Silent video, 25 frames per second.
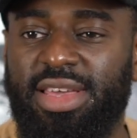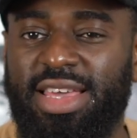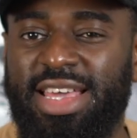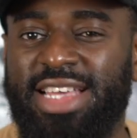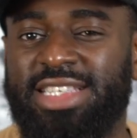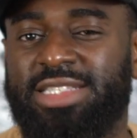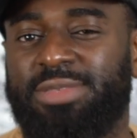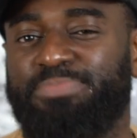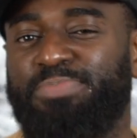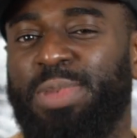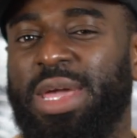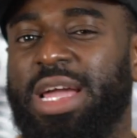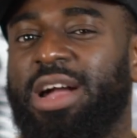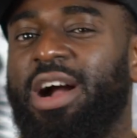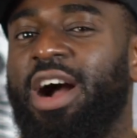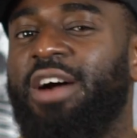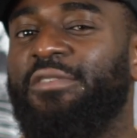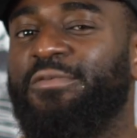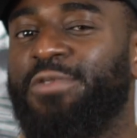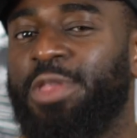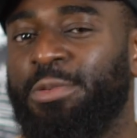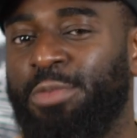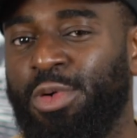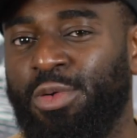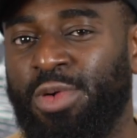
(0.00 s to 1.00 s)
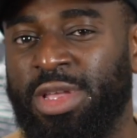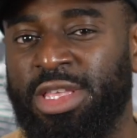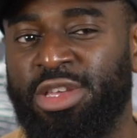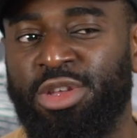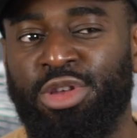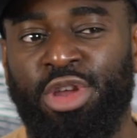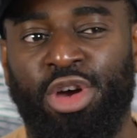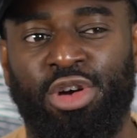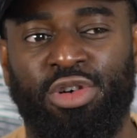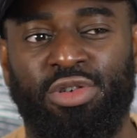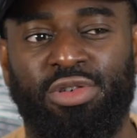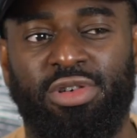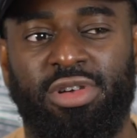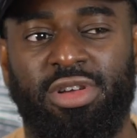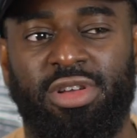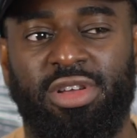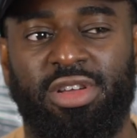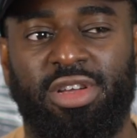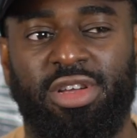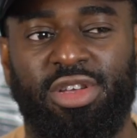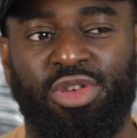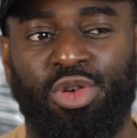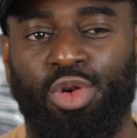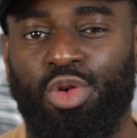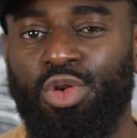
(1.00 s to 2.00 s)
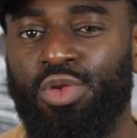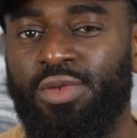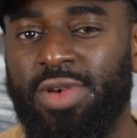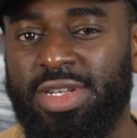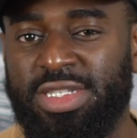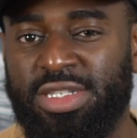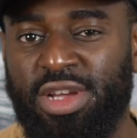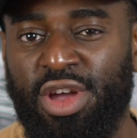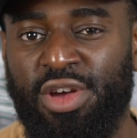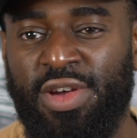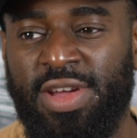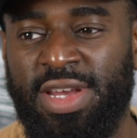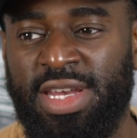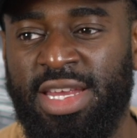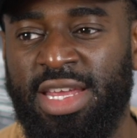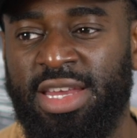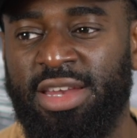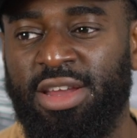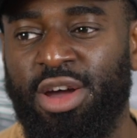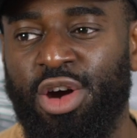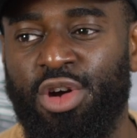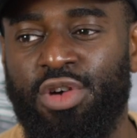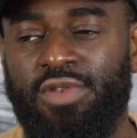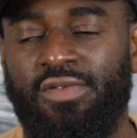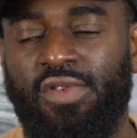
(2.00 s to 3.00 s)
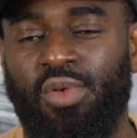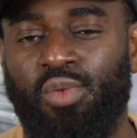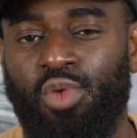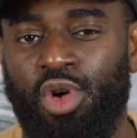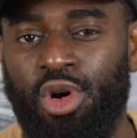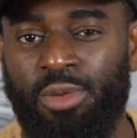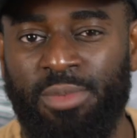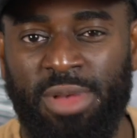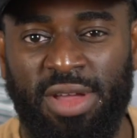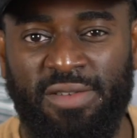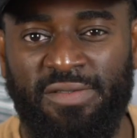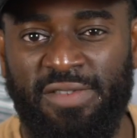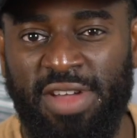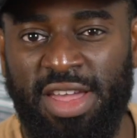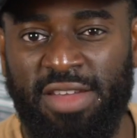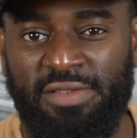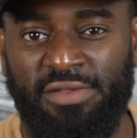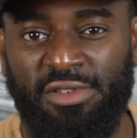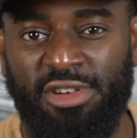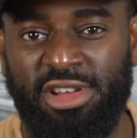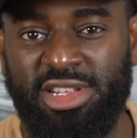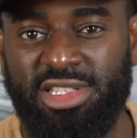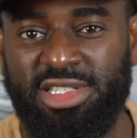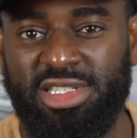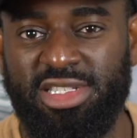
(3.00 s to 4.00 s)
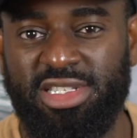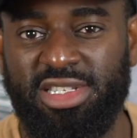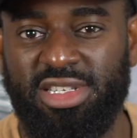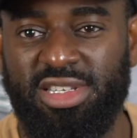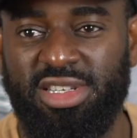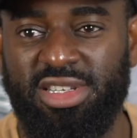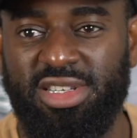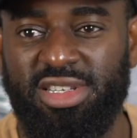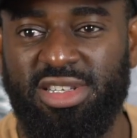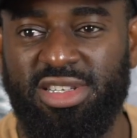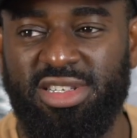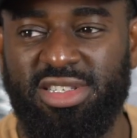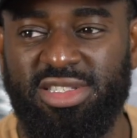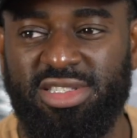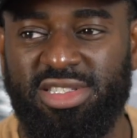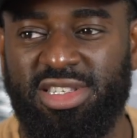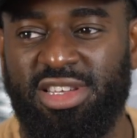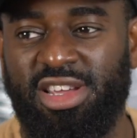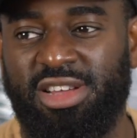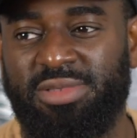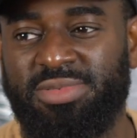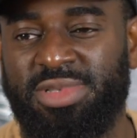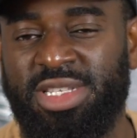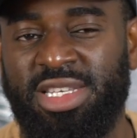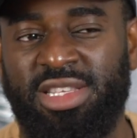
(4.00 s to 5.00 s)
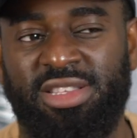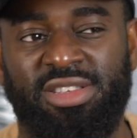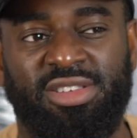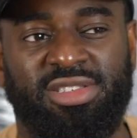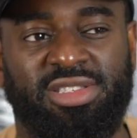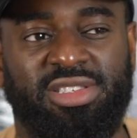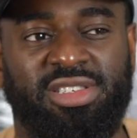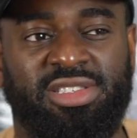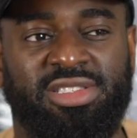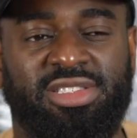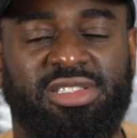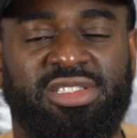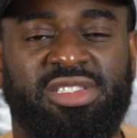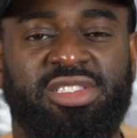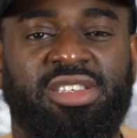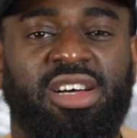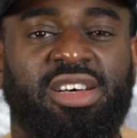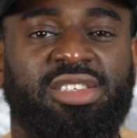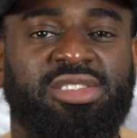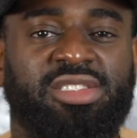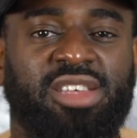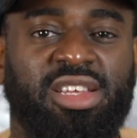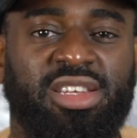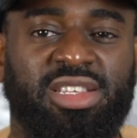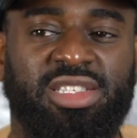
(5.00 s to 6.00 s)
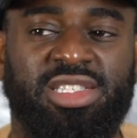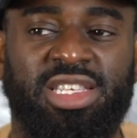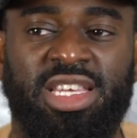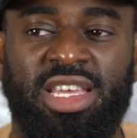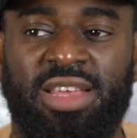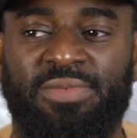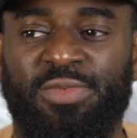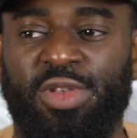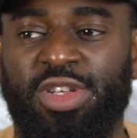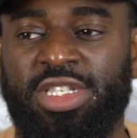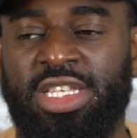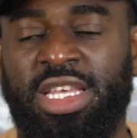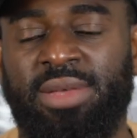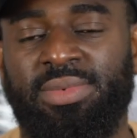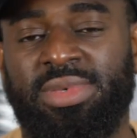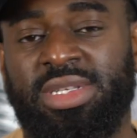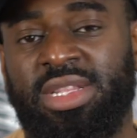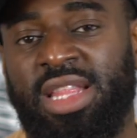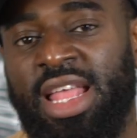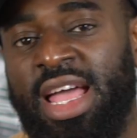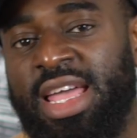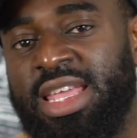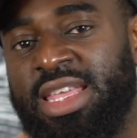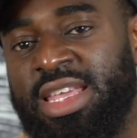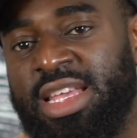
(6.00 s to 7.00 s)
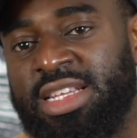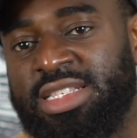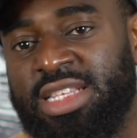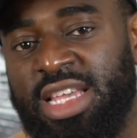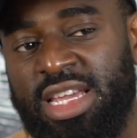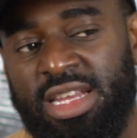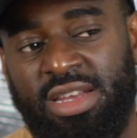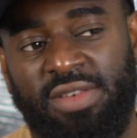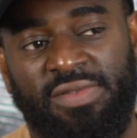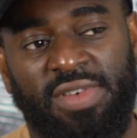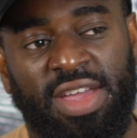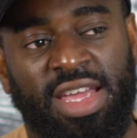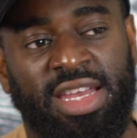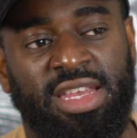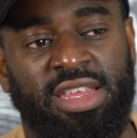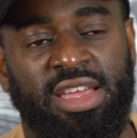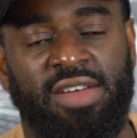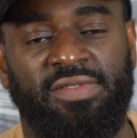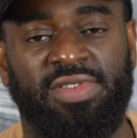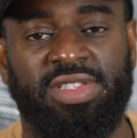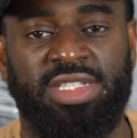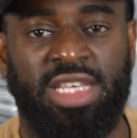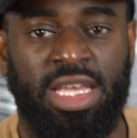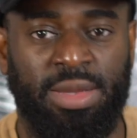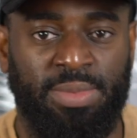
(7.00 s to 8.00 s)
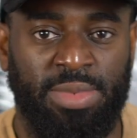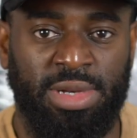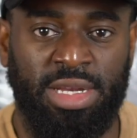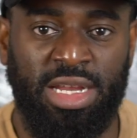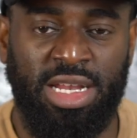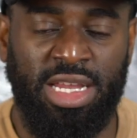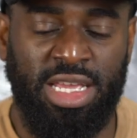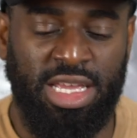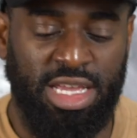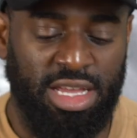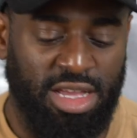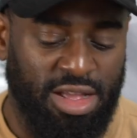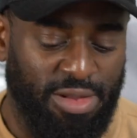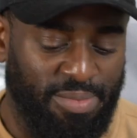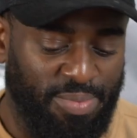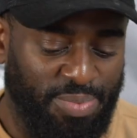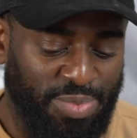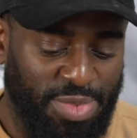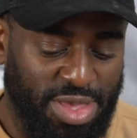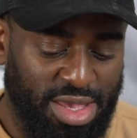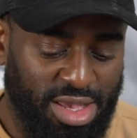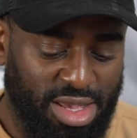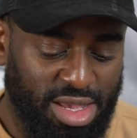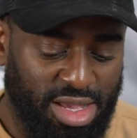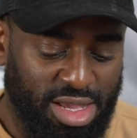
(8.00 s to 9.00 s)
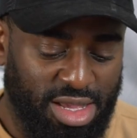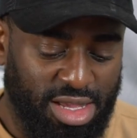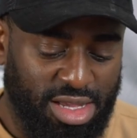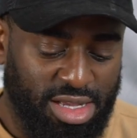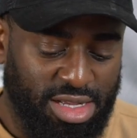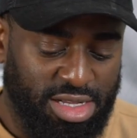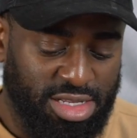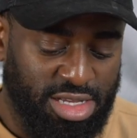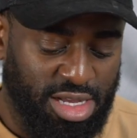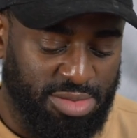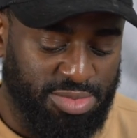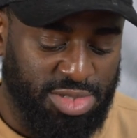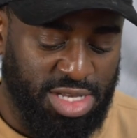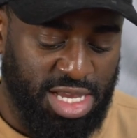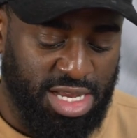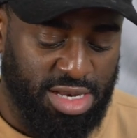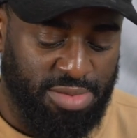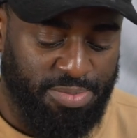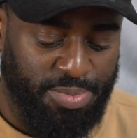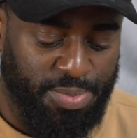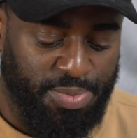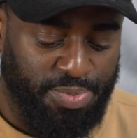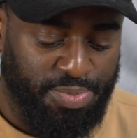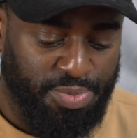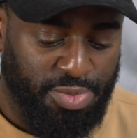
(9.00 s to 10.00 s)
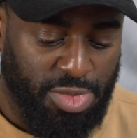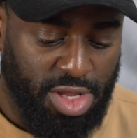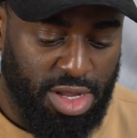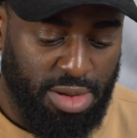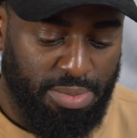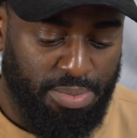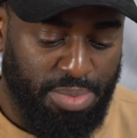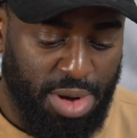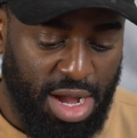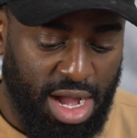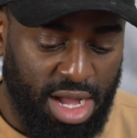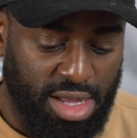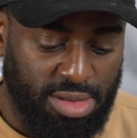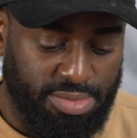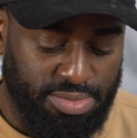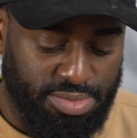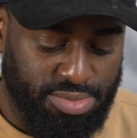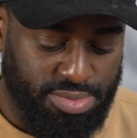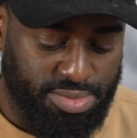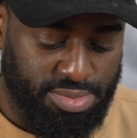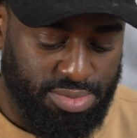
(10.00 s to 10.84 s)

it's a bit comfortable when you know you're always going in overwhelming favourites. Do you know what I'm saying? It's a star-studded team. Your team is light years ahead of any other team in the league. Do you know what I'm saying? But